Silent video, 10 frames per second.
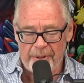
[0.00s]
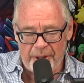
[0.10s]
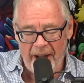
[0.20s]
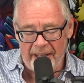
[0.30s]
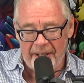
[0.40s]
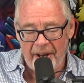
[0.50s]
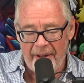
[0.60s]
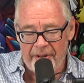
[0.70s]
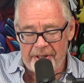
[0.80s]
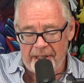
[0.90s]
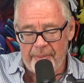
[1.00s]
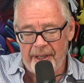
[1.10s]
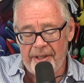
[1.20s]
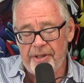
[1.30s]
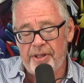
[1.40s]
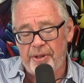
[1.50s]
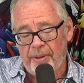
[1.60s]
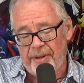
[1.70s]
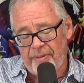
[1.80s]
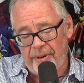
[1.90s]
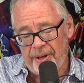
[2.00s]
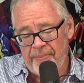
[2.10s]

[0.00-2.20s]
Scotland, obviously, but here's a story for you.